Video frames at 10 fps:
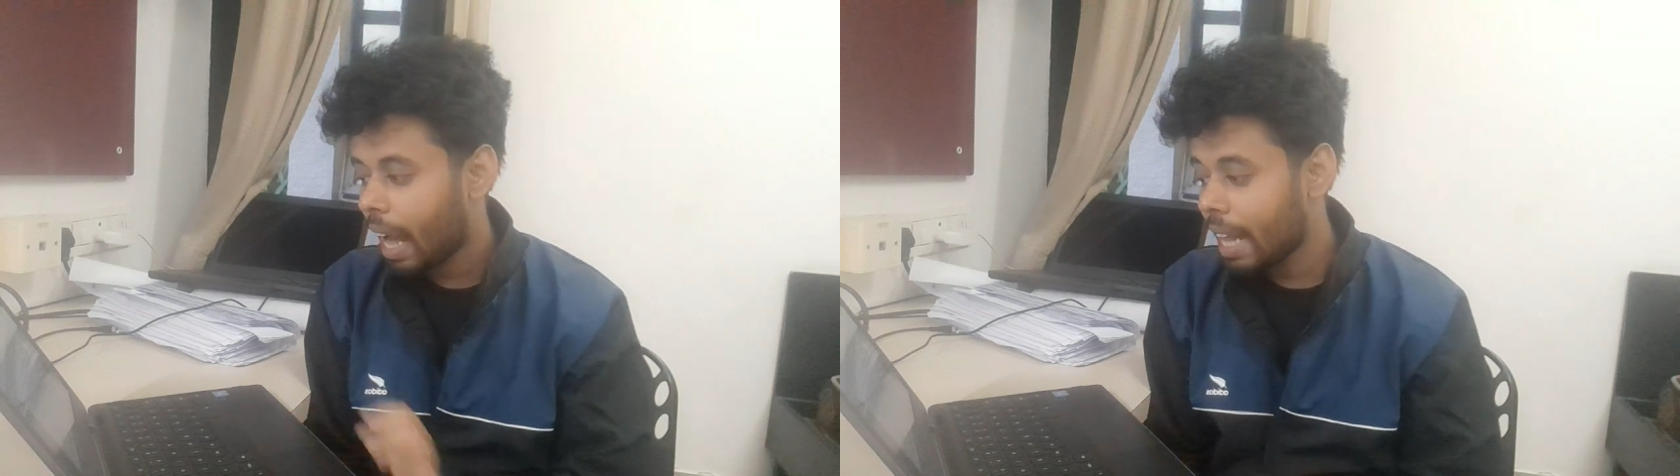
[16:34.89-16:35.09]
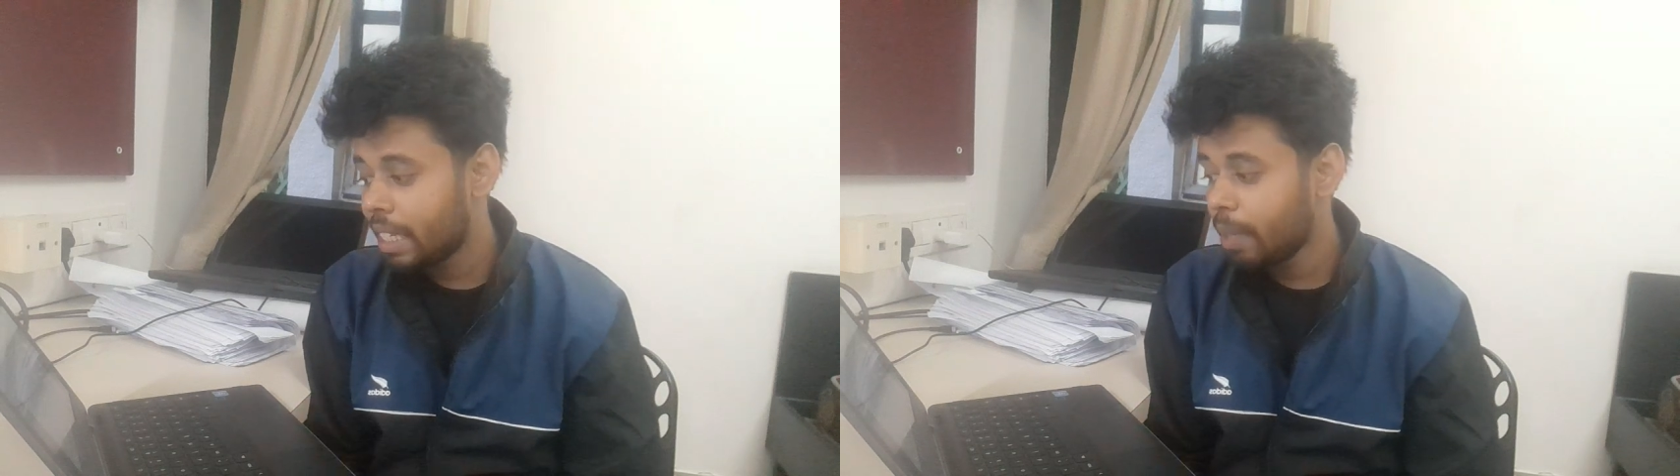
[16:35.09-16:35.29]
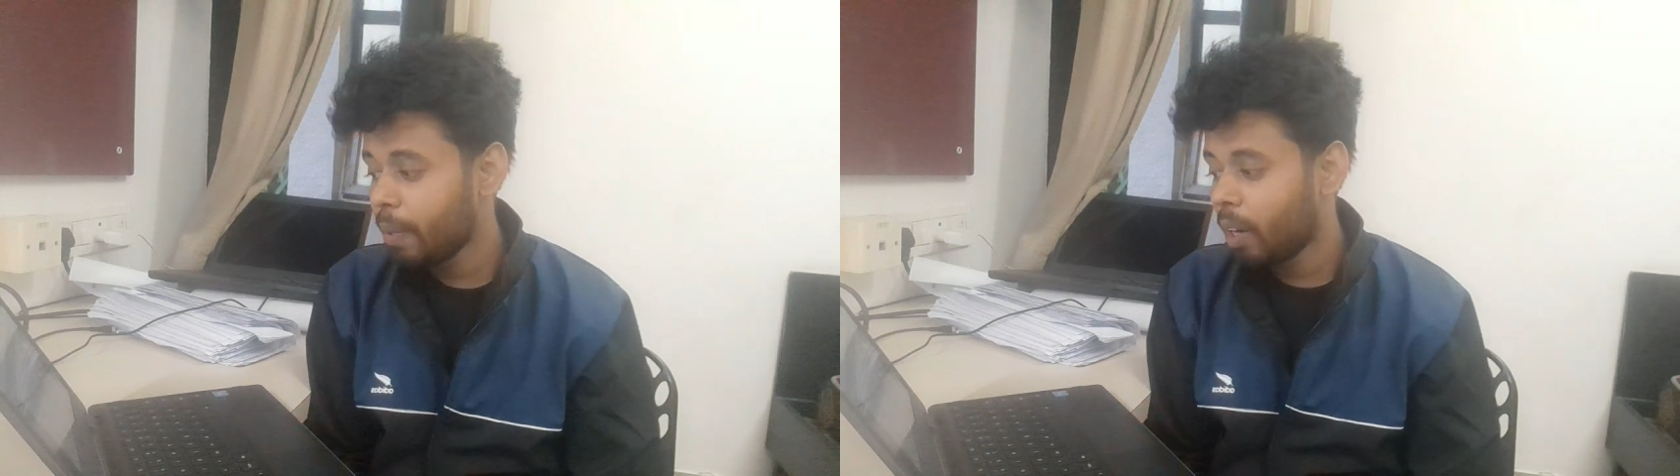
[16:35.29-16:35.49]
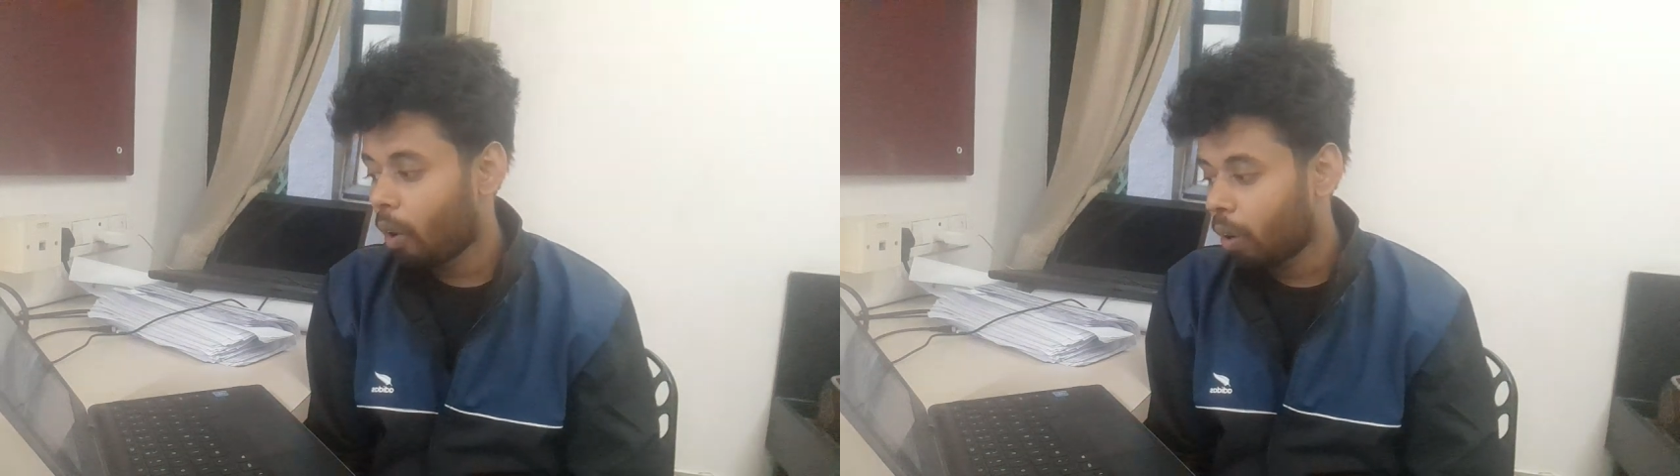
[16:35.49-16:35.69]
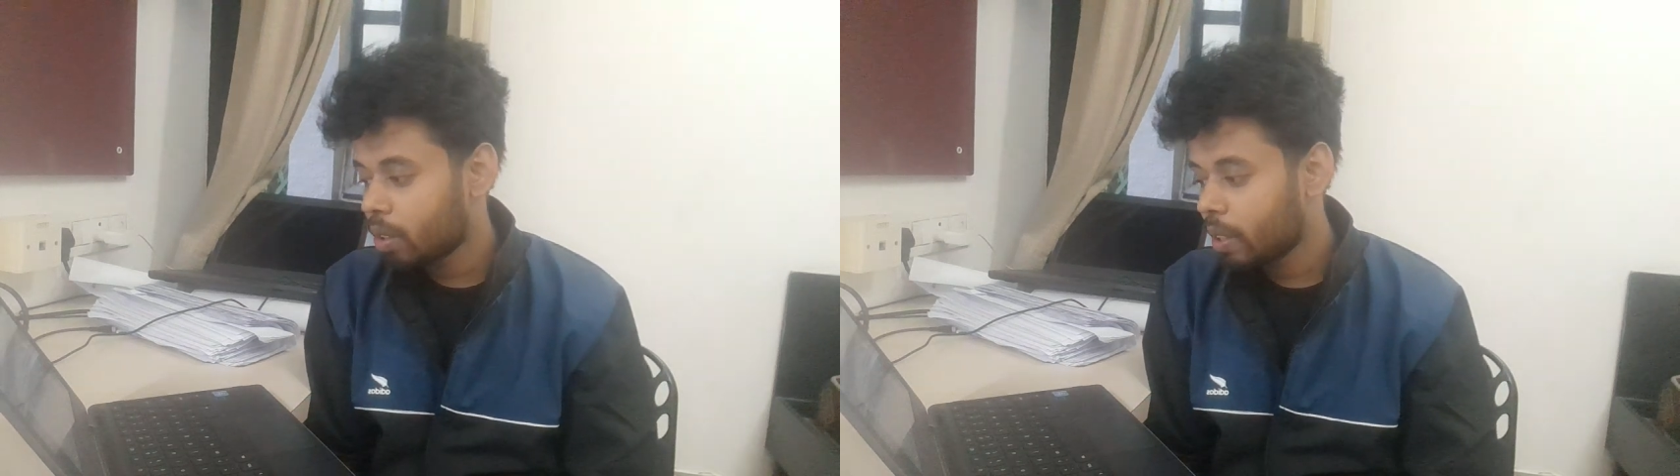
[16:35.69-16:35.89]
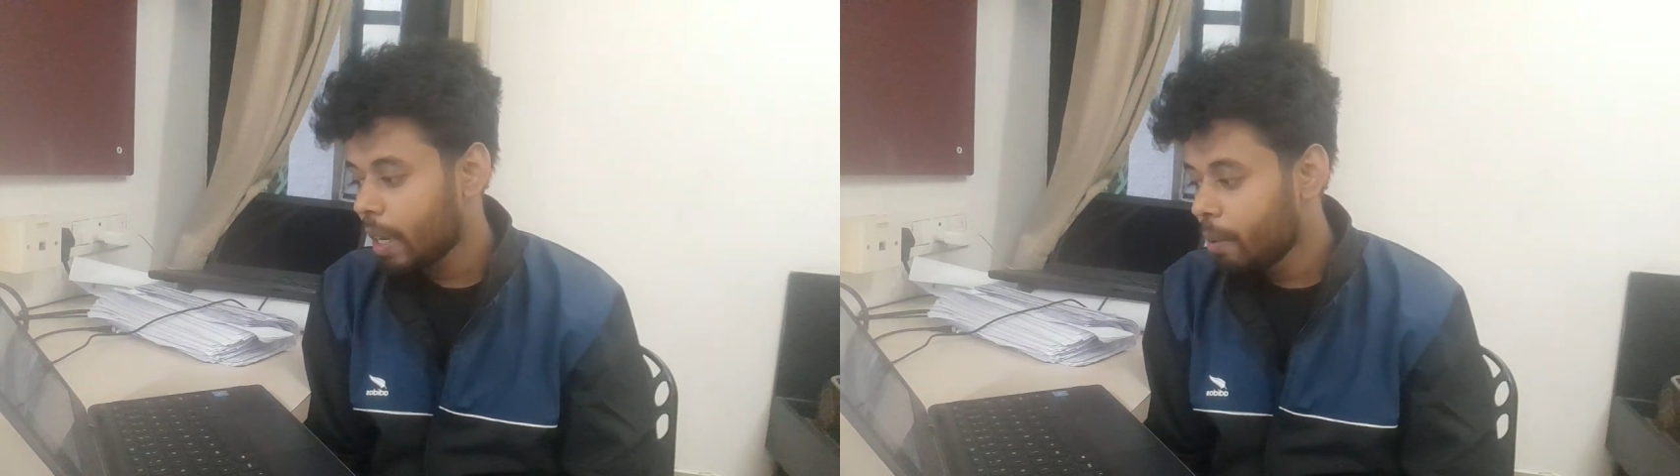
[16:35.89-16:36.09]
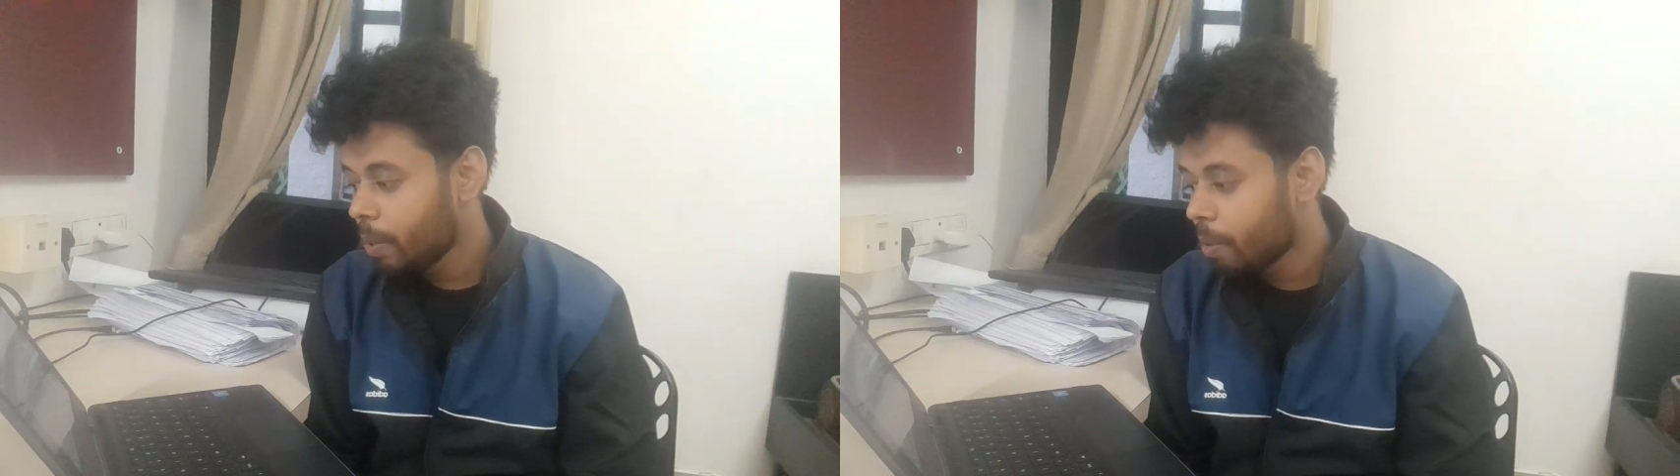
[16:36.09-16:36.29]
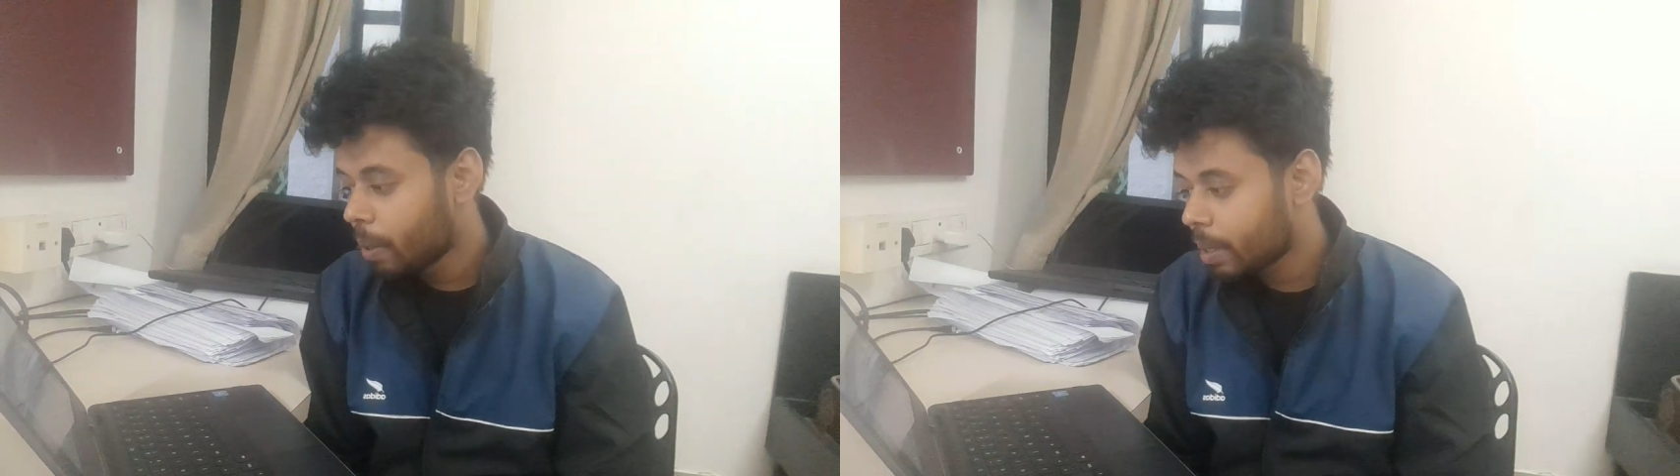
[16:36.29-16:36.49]
HEB calls
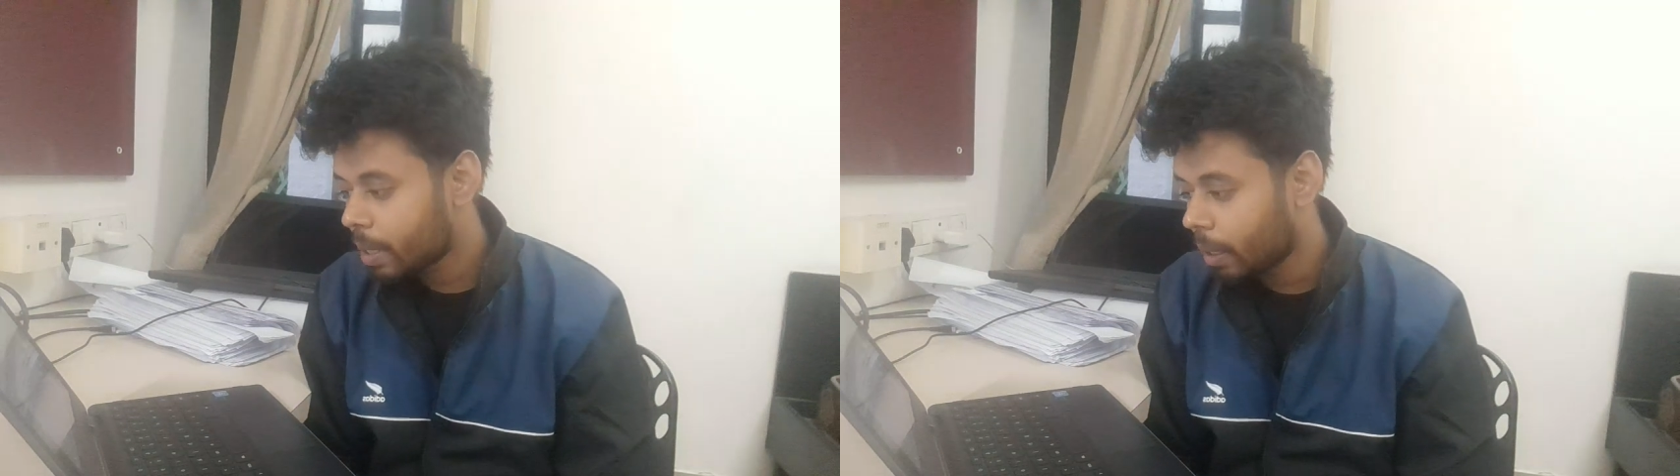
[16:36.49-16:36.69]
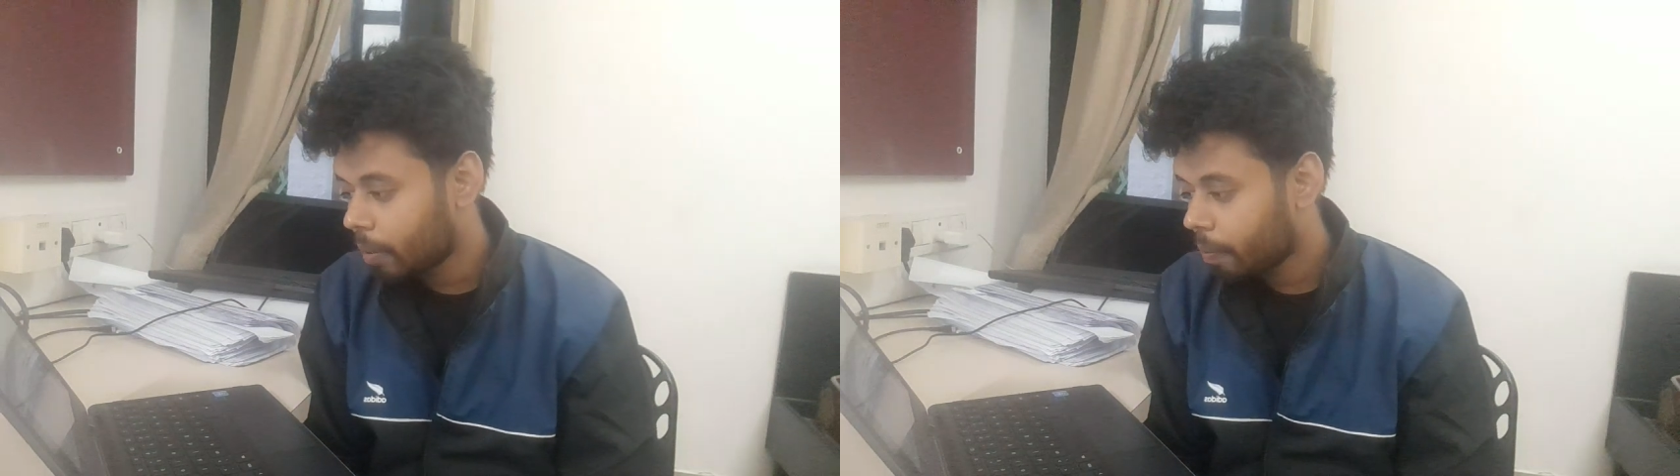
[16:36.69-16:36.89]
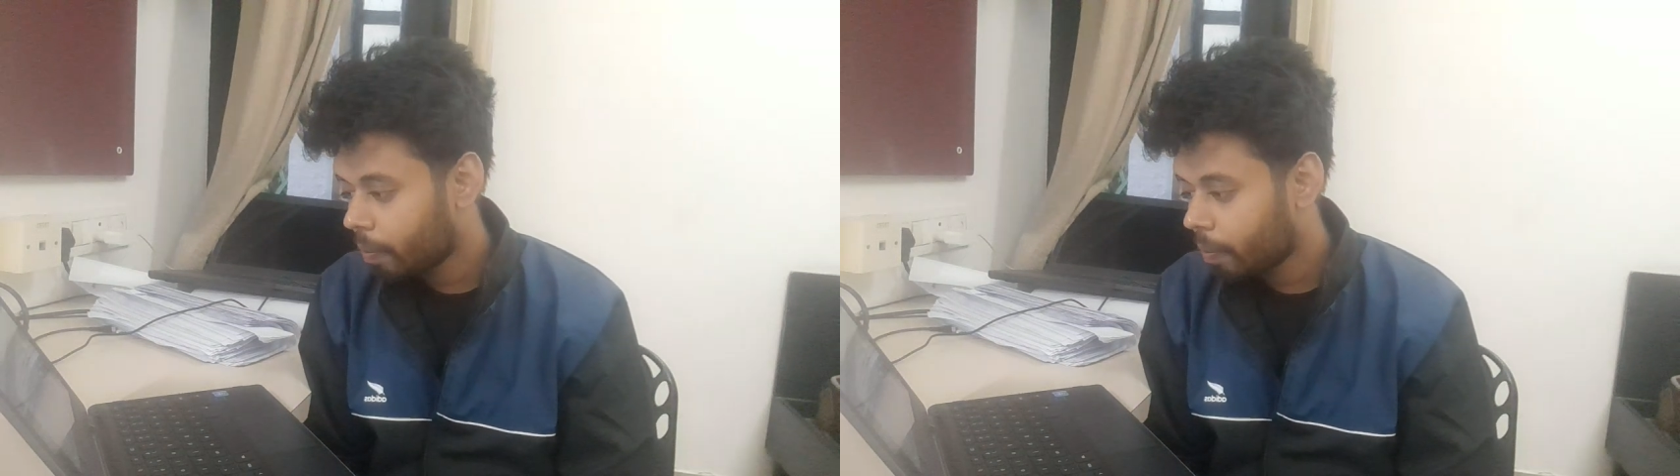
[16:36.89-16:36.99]
universal